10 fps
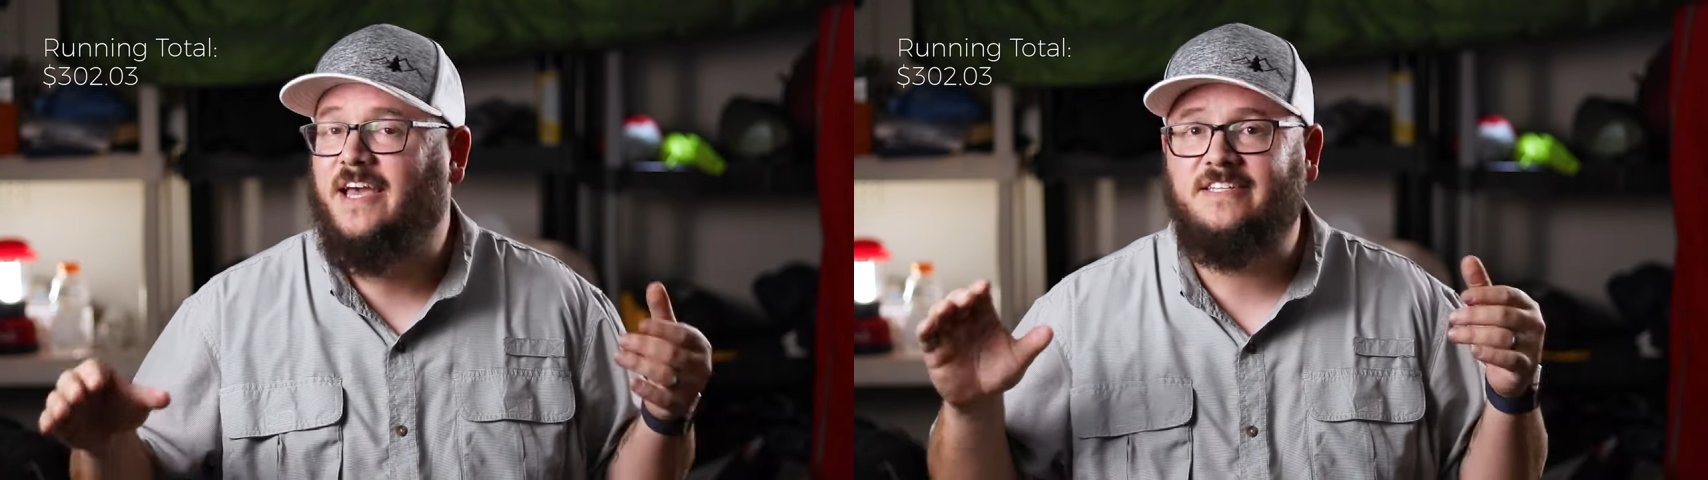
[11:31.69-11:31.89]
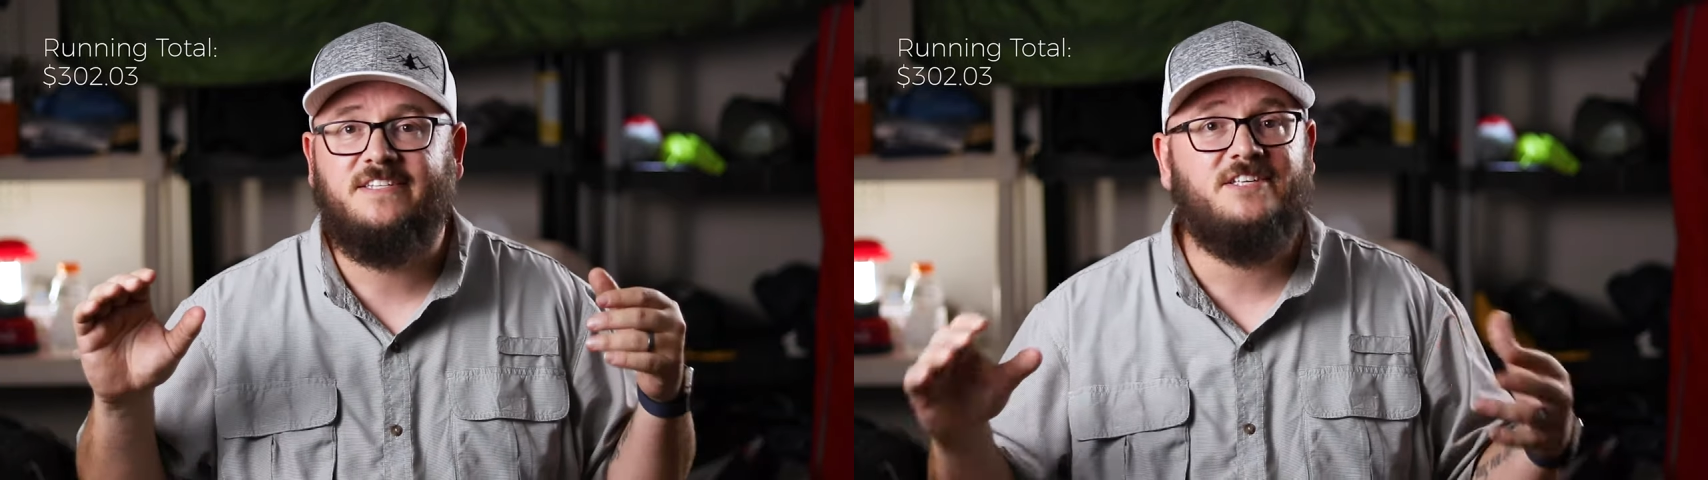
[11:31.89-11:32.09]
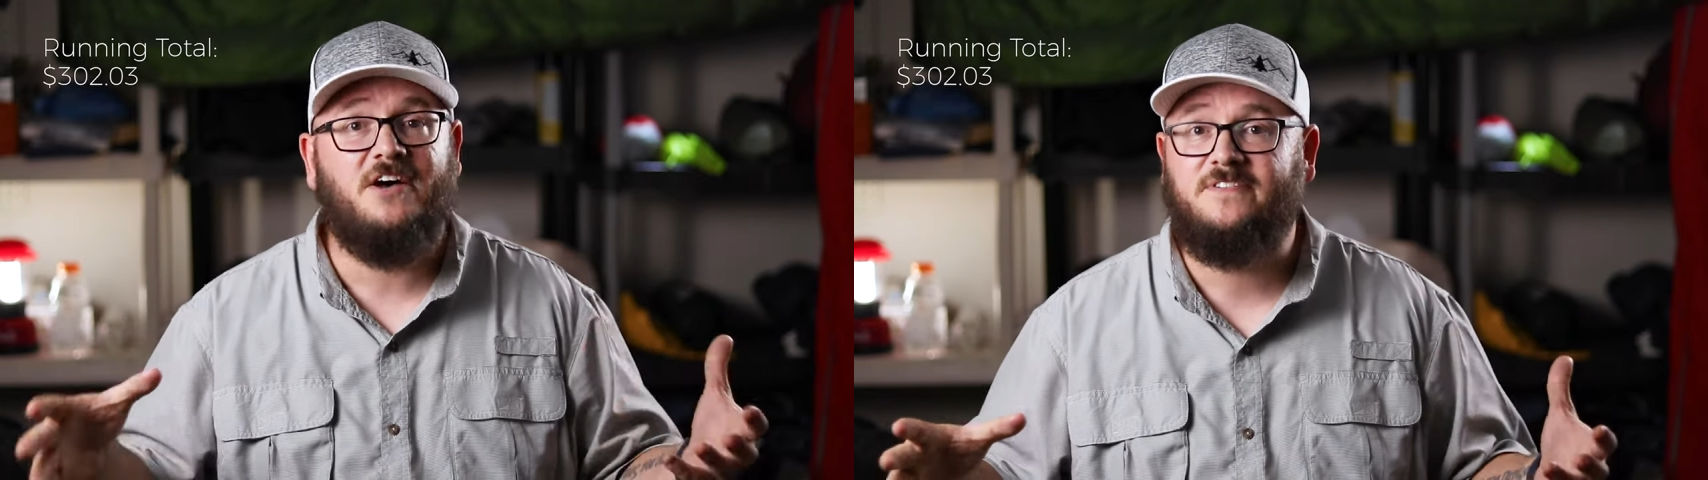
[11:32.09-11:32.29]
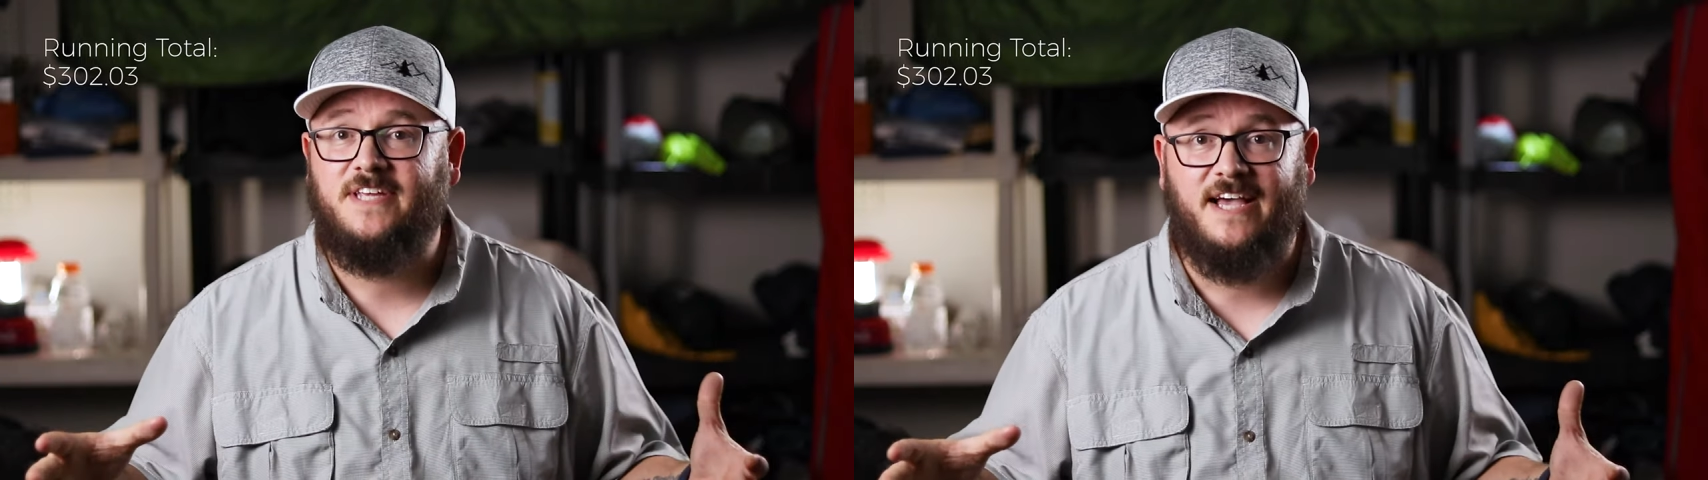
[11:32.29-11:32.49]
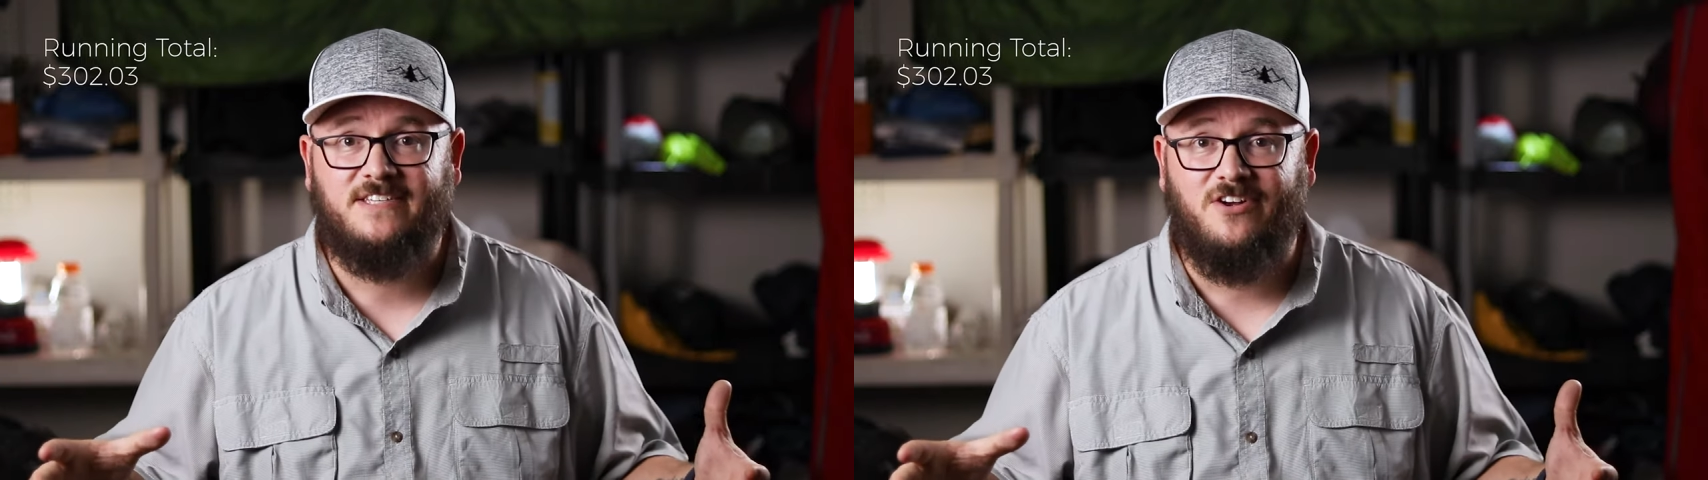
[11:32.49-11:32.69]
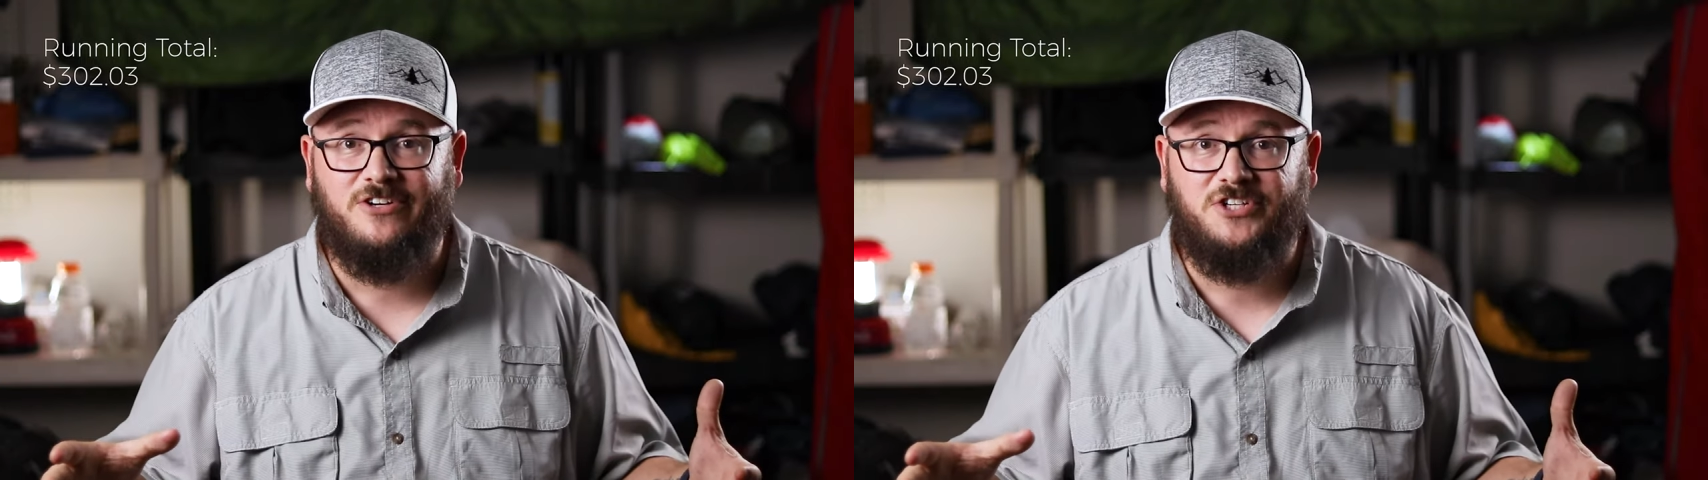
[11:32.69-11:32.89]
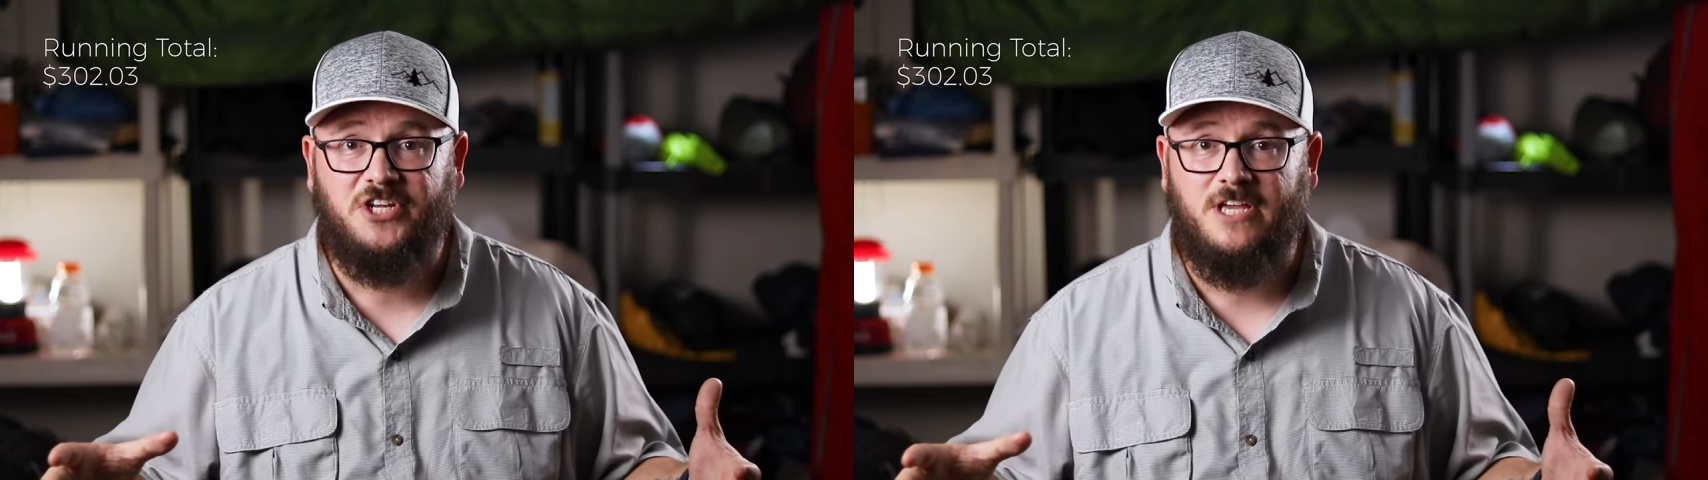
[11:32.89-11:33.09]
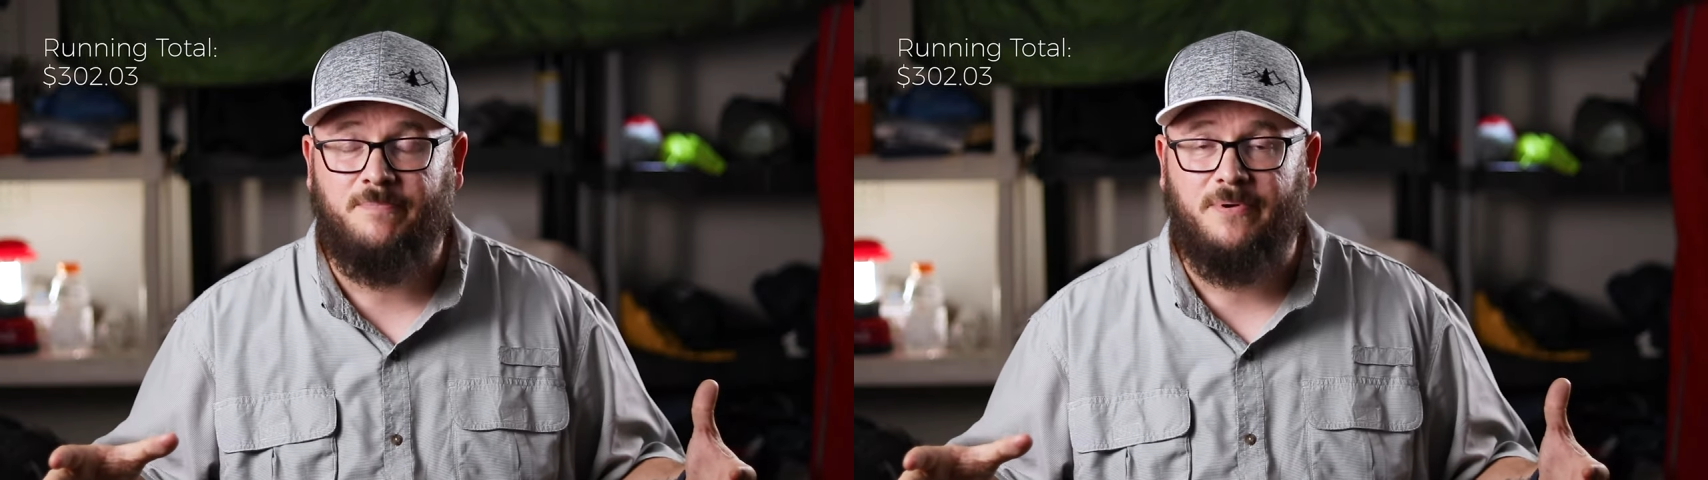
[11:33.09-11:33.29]
And stuff sacks aren't
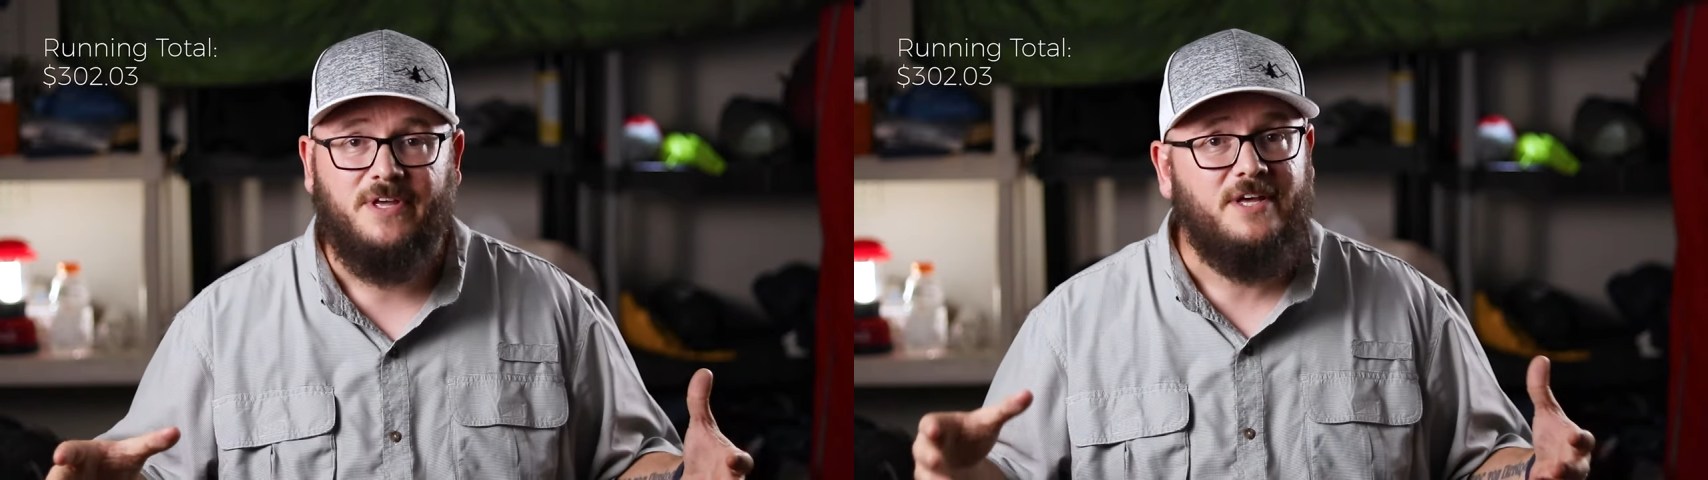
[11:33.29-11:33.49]
cheap.